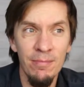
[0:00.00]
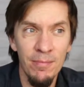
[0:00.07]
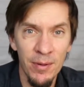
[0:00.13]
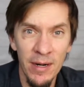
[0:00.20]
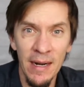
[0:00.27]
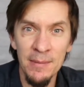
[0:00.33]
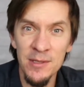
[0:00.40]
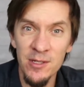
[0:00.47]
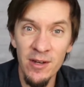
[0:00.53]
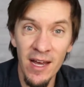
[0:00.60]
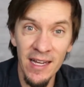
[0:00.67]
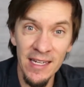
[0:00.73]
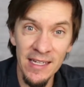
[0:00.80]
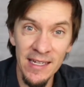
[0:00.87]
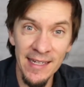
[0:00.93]
perhaps they're
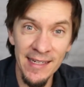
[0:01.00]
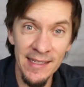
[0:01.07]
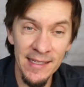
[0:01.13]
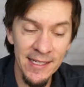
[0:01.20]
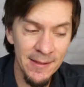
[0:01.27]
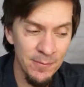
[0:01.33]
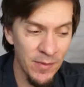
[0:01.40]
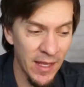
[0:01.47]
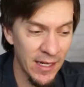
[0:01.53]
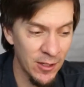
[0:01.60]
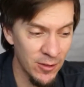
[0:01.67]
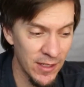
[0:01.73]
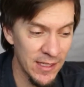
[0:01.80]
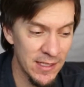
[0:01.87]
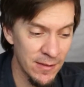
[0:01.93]
not in Italy and
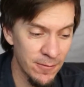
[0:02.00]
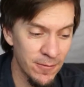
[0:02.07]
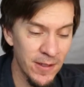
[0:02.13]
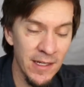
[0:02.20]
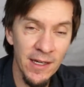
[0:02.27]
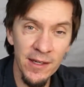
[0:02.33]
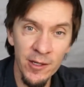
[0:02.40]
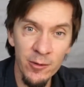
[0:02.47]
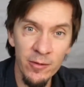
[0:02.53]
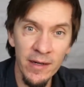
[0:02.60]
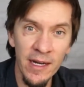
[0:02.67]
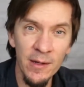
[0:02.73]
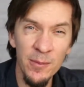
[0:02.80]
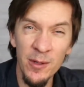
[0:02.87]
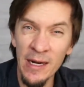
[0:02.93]
you need some feet on the
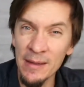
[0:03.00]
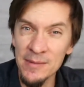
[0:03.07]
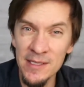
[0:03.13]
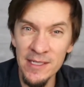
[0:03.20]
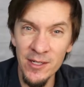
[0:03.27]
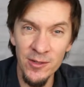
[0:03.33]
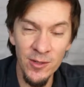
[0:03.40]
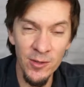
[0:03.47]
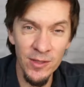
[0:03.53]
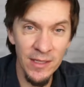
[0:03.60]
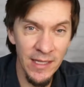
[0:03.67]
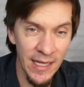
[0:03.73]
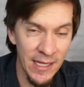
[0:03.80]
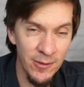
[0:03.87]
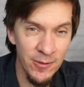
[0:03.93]
ground. Perhaps they don't know the
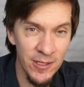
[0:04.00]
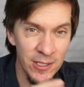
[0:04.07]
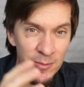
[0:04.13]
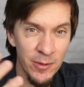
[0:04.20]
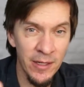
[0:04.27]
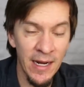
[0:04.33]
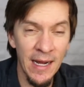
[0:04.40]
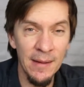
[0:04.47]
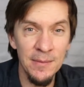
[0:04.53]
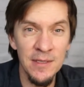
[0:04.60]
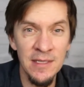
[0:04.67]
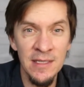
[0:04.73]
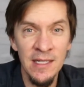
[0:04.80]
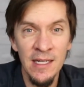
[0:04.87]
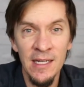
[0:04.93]
language.
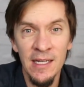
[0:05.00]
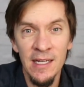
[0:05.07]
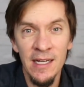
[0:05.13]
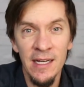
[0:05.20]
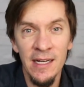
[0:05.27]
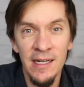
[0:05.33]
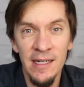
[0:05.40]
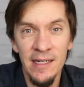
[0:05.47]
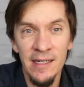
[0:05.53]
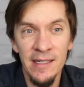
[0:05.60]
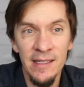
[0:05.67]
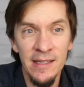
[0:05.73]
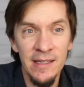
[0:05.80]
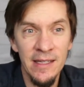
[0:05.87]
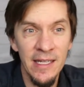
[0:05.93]
Perhaps
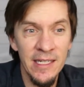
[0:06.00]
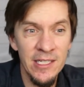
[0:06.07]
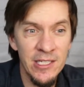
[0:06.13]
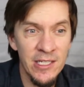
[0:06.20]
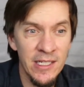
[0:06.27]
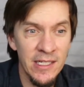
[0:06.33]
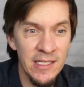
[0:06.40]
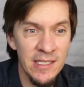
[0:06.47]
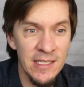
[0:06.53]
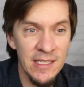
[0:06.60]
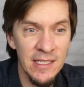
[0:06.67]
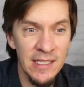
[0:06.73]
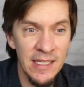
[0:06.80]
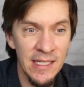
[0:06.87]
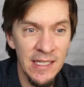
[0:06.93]
they just
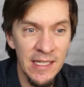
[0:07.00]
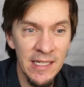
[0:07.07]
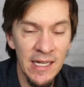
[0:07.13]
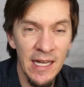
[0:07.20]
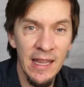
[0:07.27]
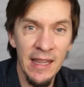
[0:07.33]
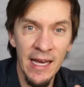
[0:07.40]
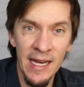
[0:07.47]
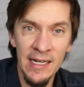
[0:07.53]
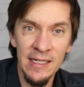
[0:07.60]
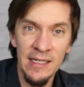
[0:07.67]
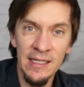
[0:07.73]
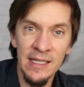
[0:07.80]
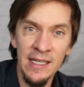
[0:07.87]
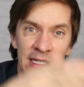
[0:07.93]
need
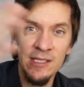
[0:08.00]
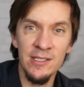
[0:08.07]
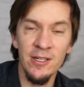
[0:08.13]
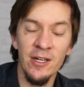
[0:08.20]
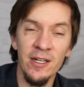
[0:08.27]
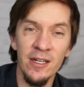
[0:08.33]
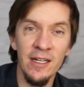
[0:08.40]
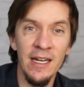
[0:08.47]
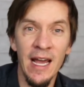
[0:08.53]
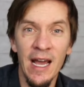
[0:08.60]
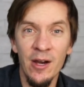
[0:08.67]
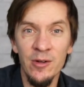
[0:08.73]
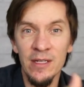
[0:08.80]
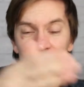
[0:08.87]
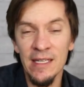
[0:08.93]
that kickstart on
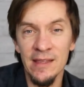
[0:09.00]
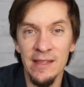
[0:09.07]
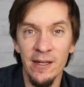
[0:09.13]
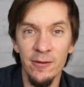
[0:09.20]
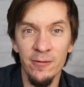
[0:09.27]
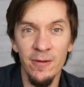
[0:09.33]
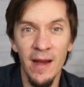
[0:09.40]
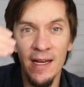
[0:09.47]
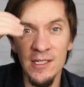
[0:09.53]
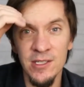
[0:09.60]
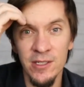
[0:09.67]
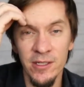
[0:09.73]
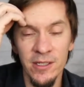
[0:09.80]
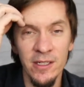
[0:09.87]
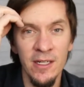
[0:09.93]
how to get there
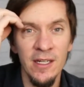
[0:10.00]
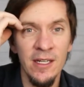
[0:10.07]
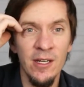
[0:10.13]
faster,